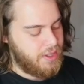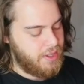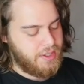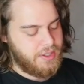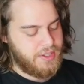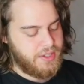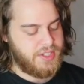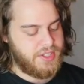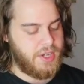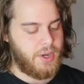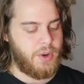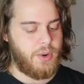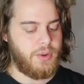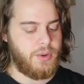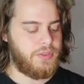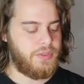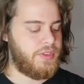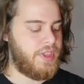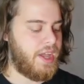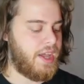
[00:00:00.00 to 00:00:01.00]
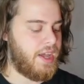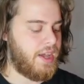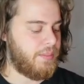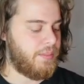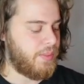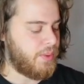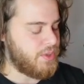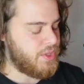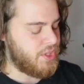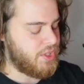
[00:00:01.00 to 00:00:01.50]
So the
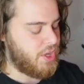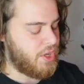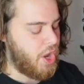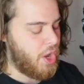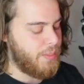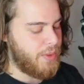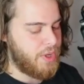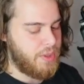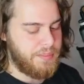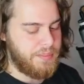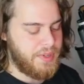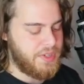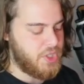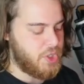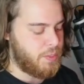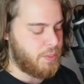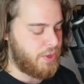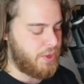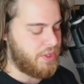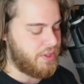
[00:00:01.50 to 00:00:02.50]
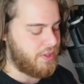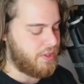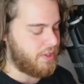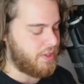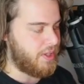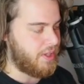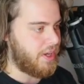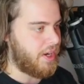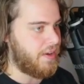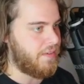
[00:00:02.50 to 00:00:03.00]
most common
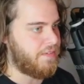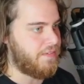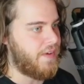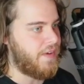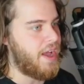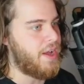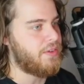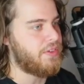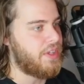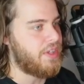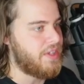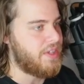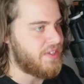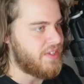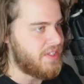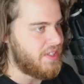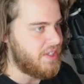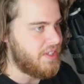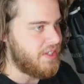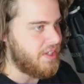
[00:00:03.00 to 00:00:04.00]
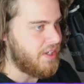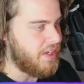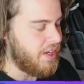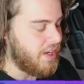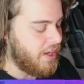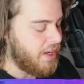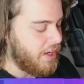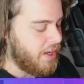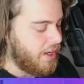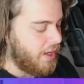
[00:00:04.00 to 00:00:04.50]
misprint that I found is the
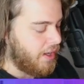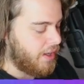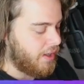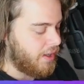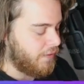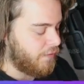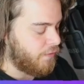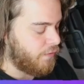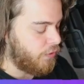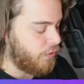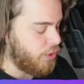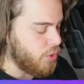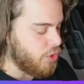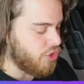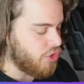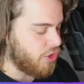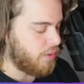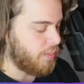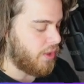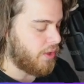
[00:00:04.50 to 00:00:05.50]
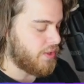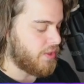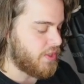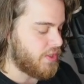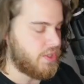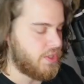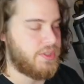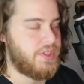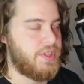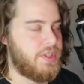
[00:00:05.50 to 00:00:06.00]
fusion
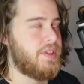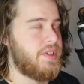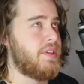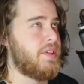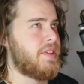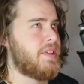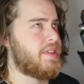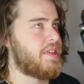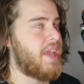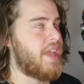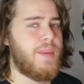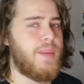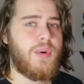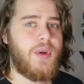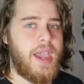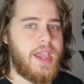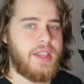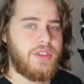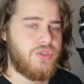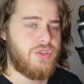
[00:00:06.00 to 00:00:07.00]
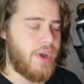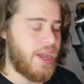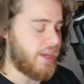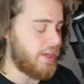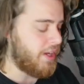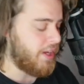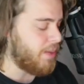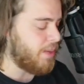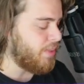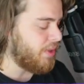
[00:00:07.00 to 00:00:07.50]
monster, the Cyber End
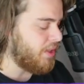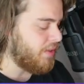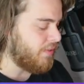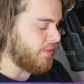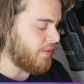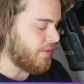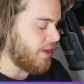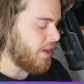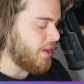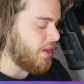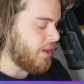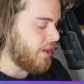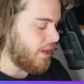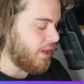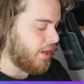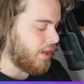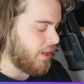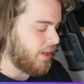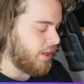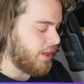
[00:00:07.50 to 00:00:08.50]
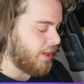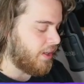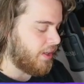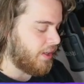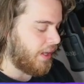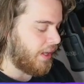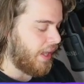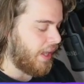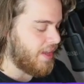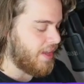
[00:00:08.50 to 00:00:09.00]
Dragon, I believe,
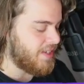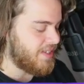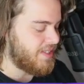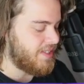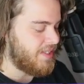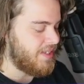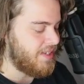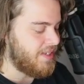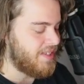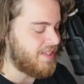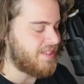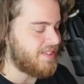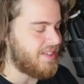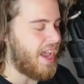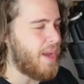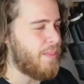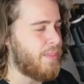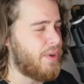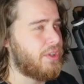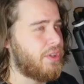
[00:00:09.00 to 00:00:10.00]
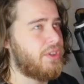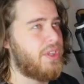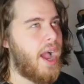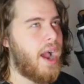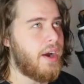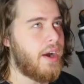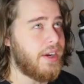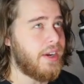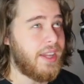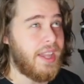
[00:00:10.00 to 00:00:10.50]
has the Cyber
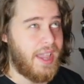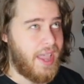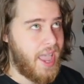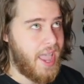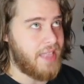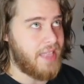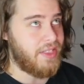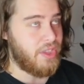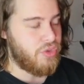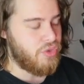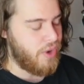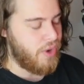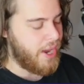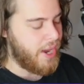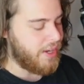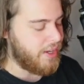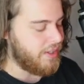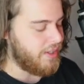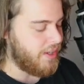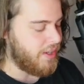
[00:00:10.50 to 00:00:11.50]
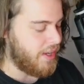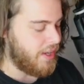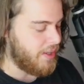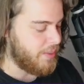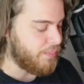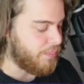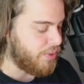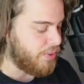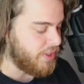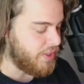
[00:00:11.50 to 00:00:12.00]
Dark End Dragon
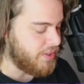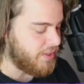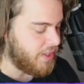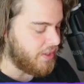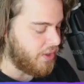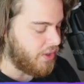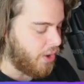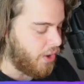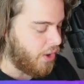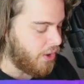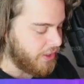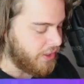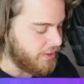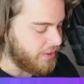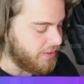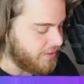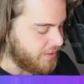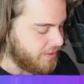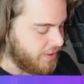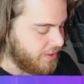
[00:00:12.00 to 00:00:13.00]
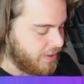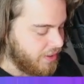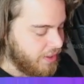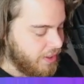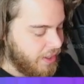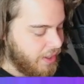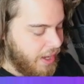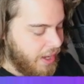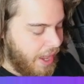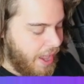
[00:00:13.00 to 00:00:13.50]
imprinted on it.
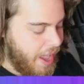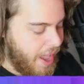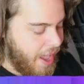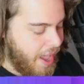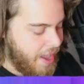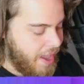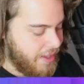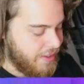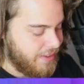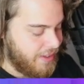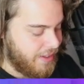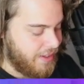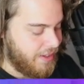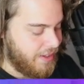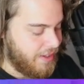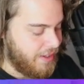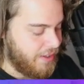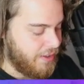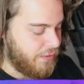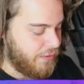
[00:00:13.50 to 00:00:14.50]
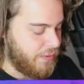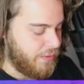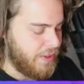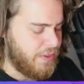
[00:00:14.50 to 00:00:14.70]
And at